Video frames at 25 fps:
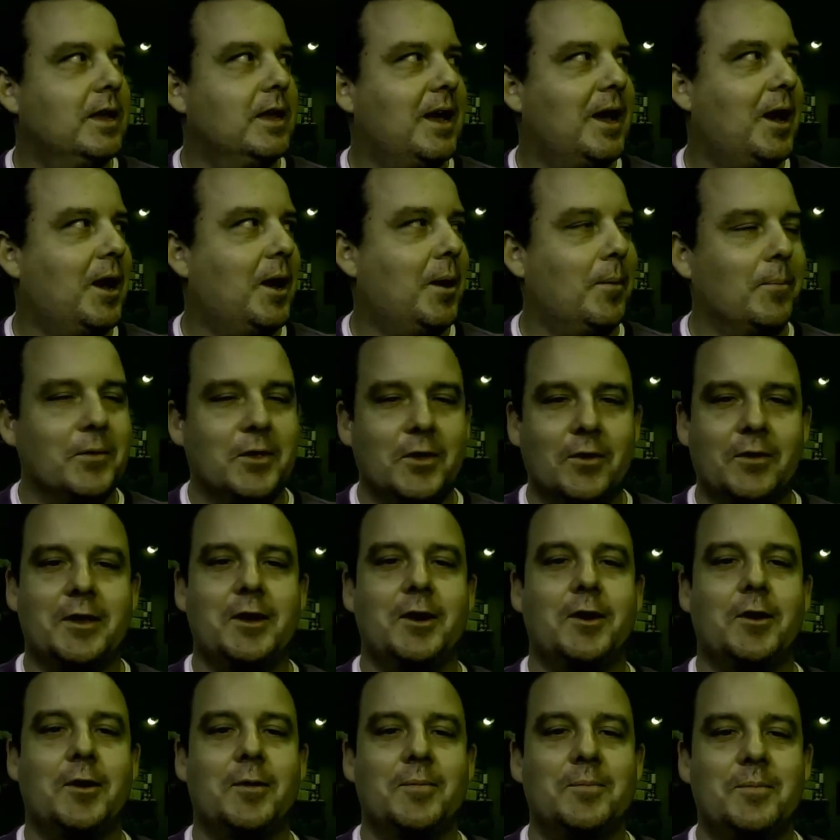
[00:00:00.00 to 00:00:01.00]
You'll
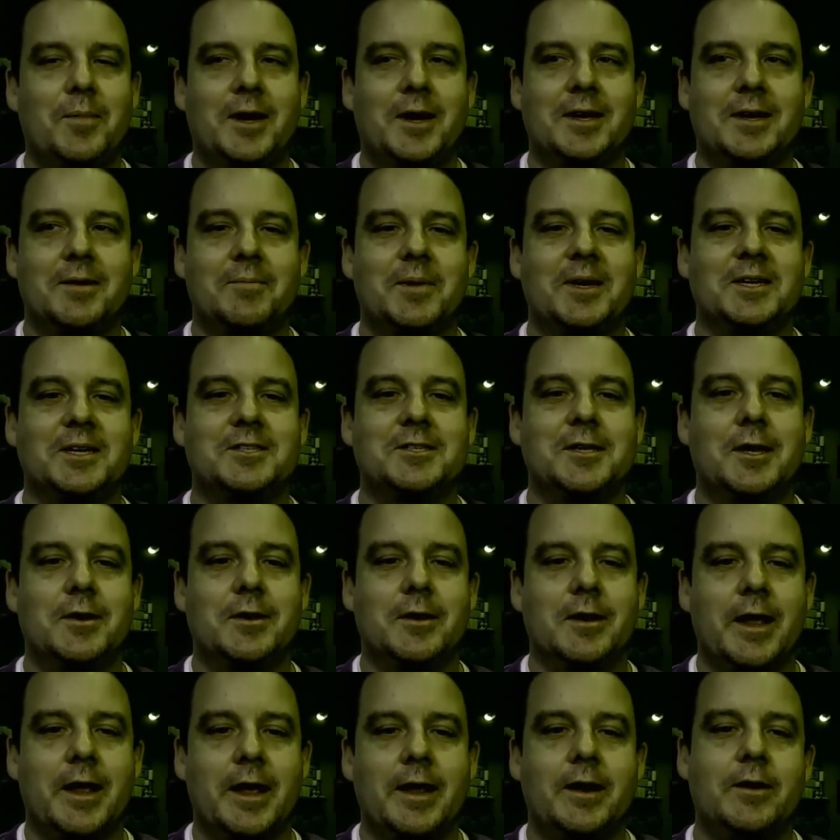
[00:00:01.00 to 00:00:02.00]
hear my
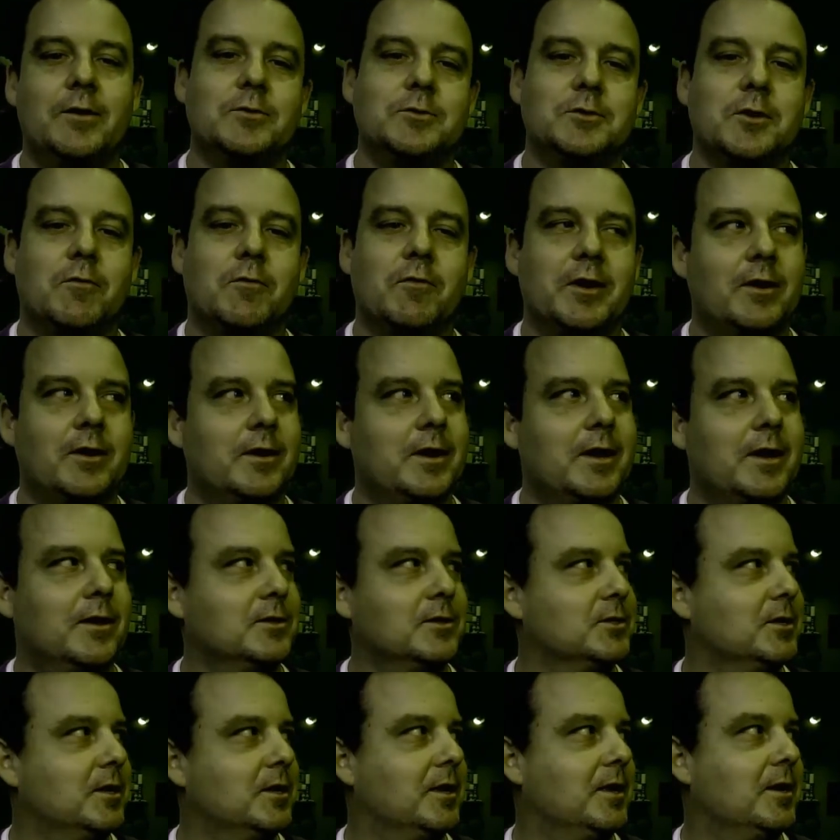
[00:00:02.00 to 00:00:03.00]
son Dane, who's over here now,
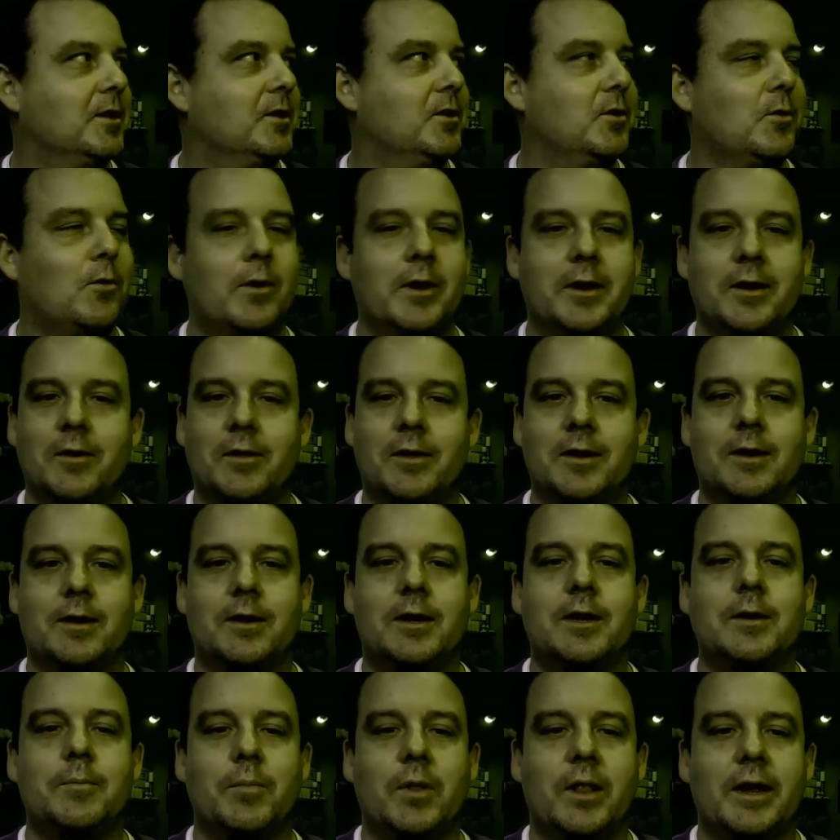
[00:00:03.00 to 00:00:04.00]
is going to get annoyed. You'll hear
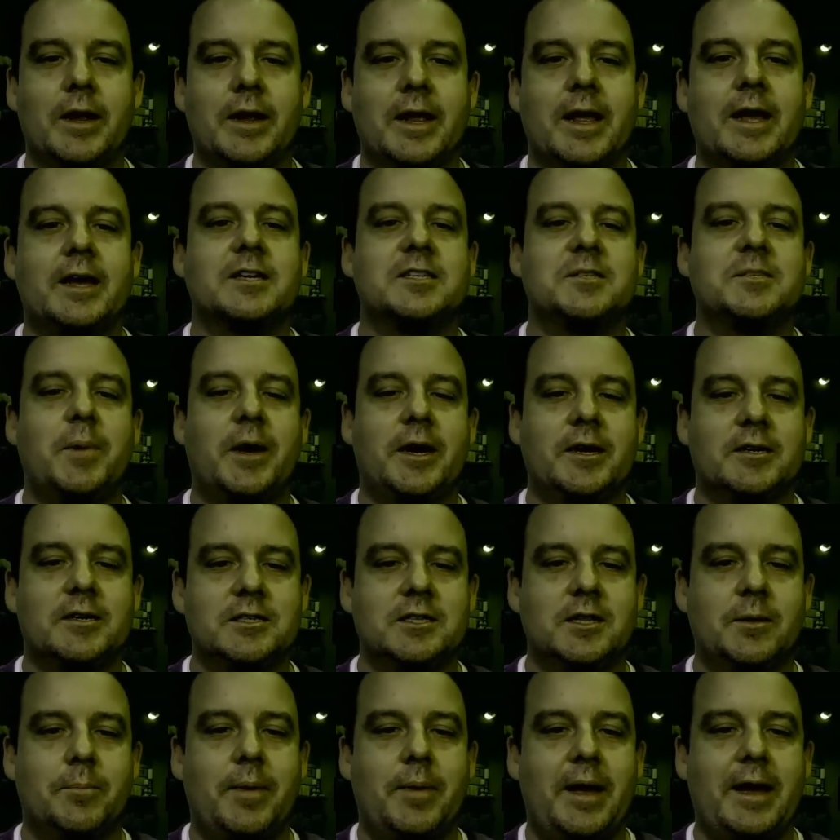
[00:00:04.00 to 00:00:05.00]
him playing Xbox
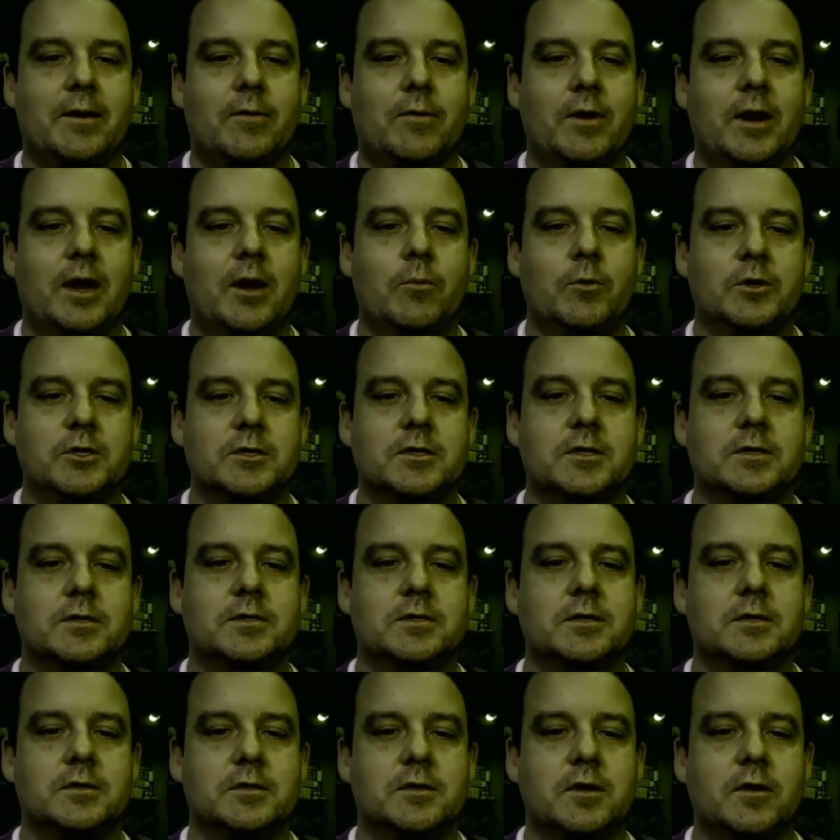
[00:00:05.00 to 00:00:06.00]
in the background, which
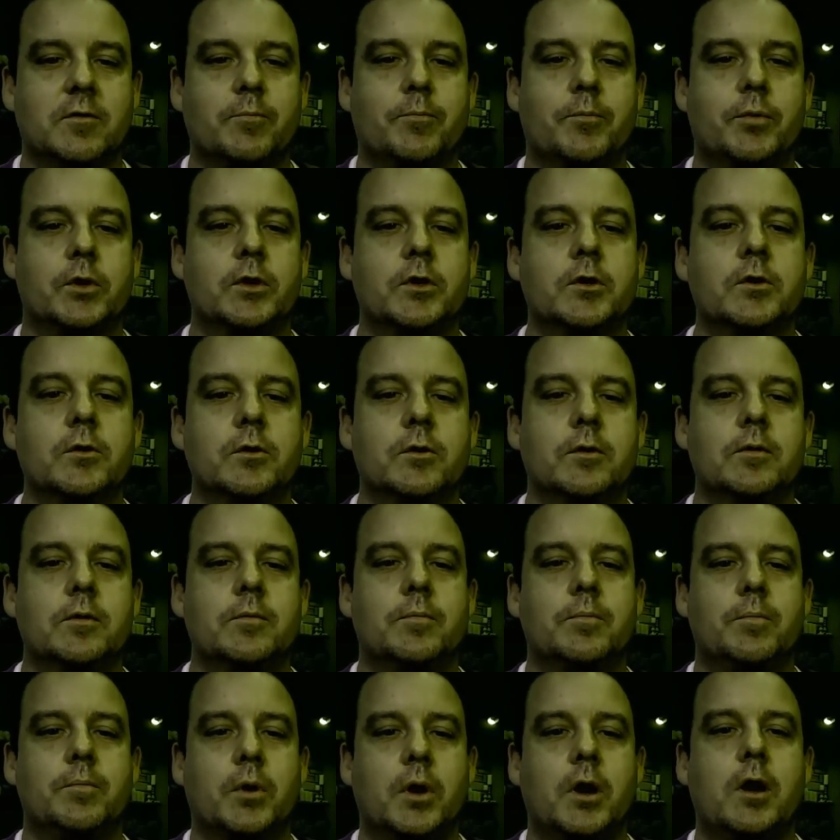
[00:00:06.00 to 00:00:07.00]
consists of
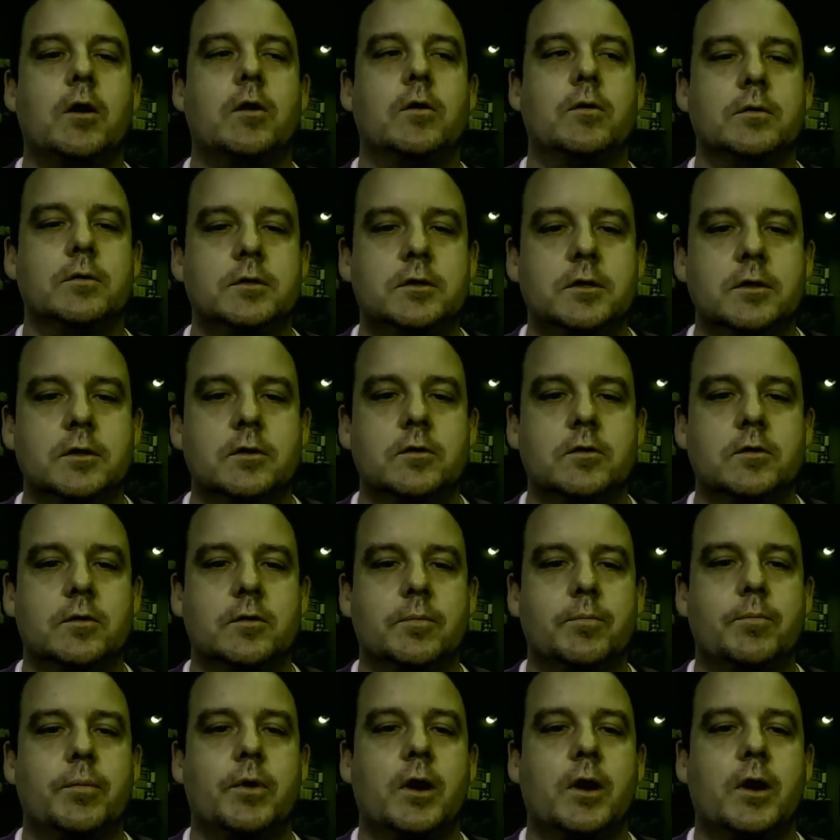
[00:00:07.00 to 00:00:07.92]
bro, dude,